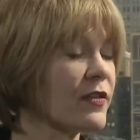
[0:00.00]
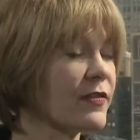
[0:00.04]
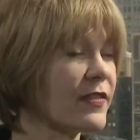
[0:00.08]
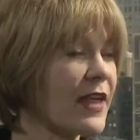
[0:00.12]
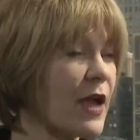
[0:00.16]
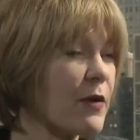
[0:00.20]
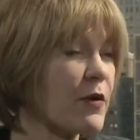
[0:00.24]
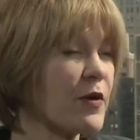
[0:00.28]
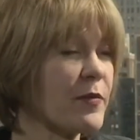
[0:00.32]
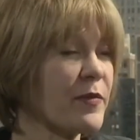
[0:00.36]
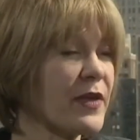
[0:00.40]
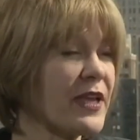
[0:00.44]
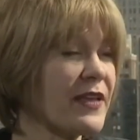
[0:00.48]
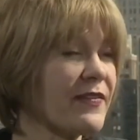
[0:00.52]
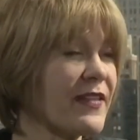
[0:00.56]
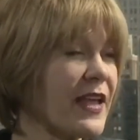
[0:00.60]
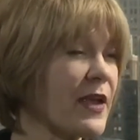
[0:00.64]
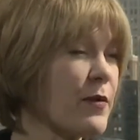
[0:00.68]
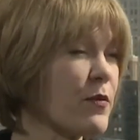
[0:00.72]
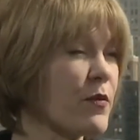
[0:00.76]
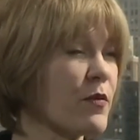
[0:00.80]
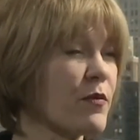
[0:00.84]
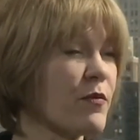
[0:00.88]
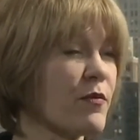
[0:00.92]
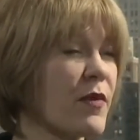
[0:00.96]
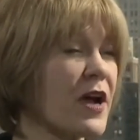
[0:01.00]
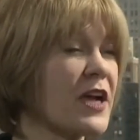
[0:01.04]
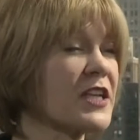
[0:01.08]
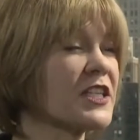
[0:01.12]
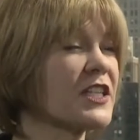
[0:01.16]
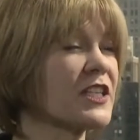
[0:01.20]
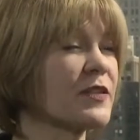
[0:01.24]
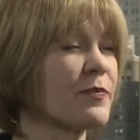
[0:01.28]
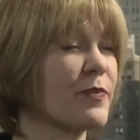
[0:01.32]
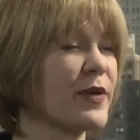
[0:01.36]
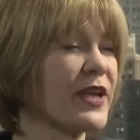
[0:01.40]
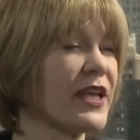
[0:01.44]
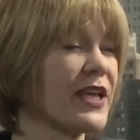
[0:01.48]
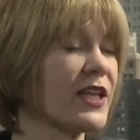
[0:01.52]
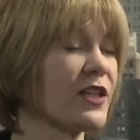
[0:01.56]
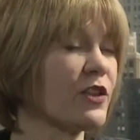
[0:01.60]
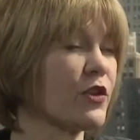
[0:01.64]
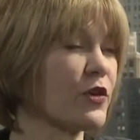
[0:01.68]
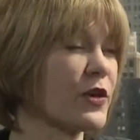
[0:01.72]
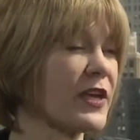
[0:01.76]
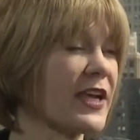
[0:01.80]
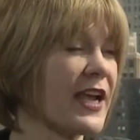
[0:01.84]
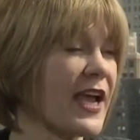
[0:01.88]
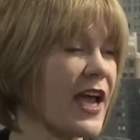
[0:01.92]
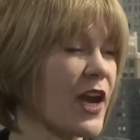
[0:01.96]
that would mean they must be
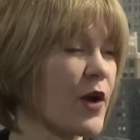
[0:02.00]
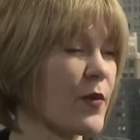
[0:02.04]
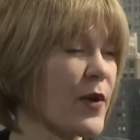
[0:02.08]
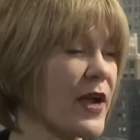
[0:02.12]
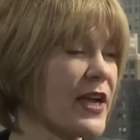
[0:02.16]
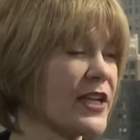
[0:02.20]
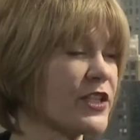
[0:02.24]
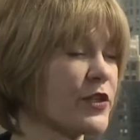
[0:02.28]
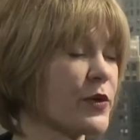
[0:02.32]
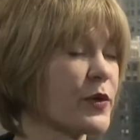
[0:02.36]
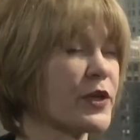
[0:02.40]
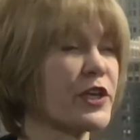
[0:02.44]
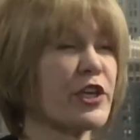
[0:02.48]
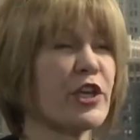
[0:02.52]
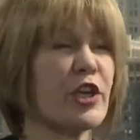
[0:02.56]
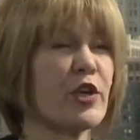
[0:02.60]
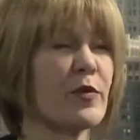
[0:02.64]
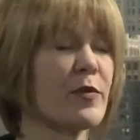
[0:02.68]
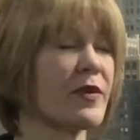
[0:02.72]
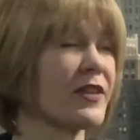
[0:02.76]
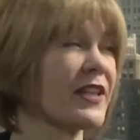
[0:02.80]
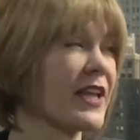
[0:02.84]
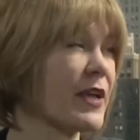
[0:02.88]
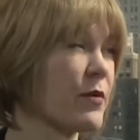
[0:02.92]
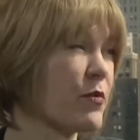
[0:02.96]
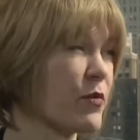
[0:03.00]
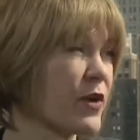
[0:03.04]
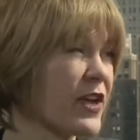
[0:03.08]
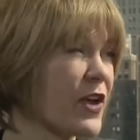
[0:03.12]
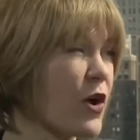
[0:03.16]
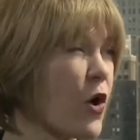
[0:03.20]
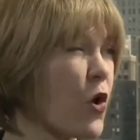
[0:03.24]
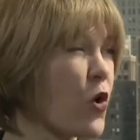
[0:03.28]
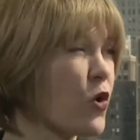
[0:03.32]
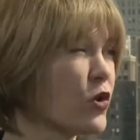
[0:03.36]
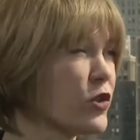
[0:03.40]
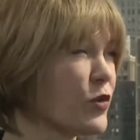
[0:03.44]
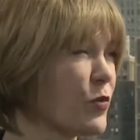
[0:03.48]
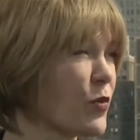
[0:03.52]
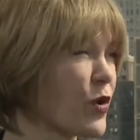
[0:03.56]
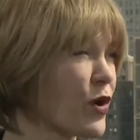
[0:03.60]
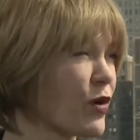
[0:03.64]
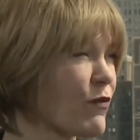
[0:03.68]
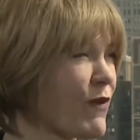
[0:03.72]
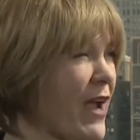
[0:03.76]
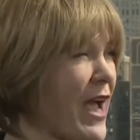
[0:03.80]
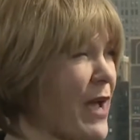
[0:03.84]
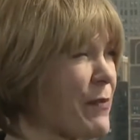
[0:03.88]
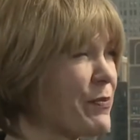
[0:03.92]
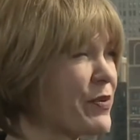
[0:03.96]
looking at a way to accumulate gold more
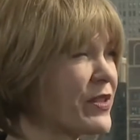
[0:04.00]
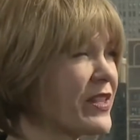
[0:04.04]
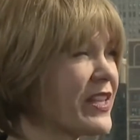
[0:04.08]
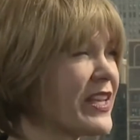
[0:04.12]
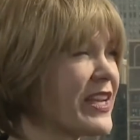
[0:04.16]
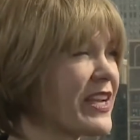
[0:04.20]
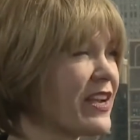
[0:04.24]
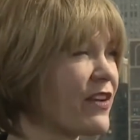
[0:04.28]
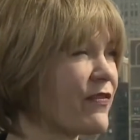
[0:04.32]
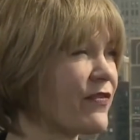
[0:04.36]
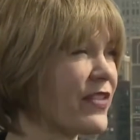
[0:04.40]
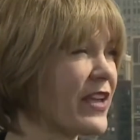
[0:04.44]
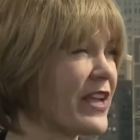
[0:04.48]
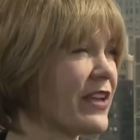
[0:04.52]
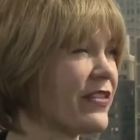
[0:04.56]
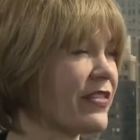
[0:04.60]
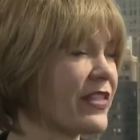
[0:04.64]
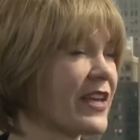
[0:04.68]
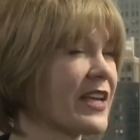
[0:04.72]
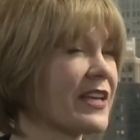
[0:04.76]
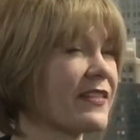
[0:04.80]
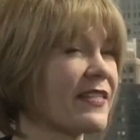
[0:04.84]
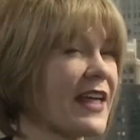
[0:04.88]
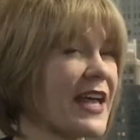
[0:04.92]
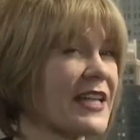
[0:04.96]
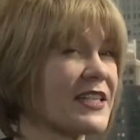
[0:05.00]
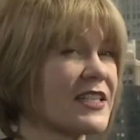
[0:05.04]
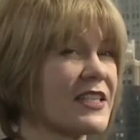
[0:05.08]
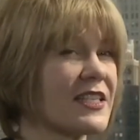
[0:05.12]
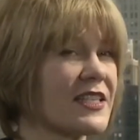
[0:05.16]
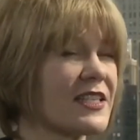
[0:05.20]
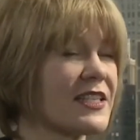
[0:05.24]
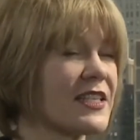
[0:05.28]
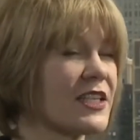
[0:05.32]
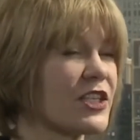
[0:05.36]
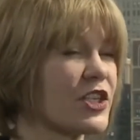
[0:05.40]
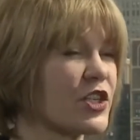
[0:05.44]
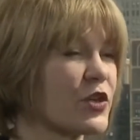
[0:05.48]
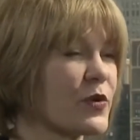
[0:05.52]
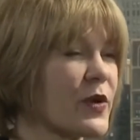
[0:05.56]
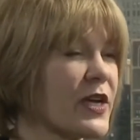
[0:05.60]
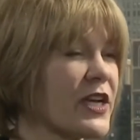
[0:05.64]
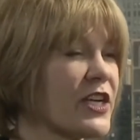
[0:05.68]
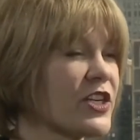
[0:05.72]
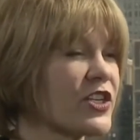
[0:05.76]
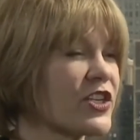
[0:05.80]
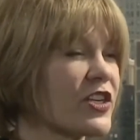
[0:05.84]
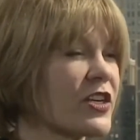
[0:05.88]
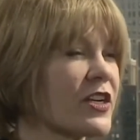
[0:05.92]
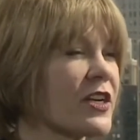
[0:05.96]
rapidly if they think that's the
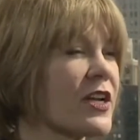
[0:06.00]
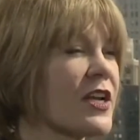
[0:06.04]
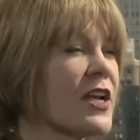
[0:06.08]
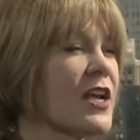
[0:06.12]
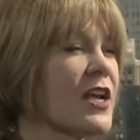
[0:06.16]
situation.